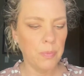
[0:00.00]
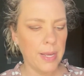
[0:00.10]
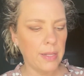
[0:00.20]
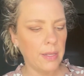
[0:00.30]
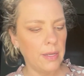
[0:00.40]

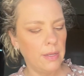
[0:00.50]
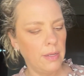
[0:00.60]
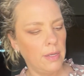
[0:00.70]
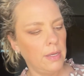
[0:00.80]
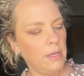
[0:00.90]
palette,
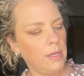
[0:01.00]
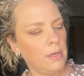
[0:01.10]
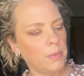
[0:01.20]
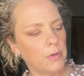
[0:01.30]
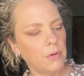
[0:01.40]
and
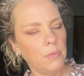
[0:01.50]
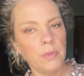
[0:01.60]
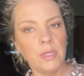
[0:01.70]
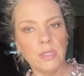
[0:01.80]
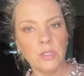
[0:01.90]
I'm going in
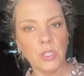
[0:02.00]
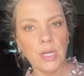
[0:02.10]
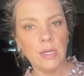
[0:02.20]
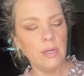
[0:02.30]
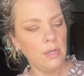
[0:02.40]
with this
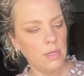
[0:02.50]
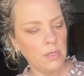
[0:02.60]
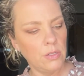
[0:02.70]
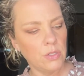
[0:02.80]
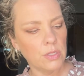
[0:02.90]
shade,
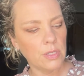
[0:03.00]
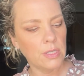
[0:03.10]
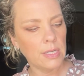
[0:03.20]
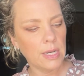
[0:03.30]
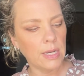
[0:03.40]
just a
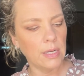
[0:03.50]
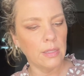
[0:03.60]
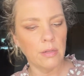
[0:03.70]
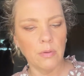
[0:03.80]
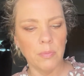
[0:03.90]
tiny
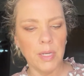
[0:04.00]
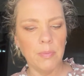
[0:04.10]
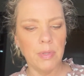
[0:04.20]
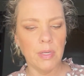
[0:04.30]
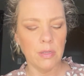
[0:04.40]
little
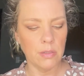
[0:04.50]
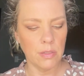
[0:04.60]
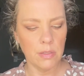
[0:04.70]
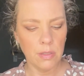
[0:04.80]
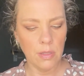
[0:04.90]
bit,
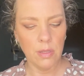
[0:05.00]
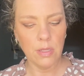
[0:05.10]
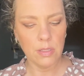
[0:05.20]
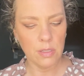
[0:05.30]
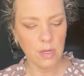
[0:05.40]
because
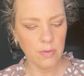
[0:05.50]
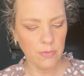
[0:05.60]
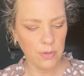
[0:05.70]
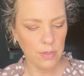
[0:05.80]
this stuff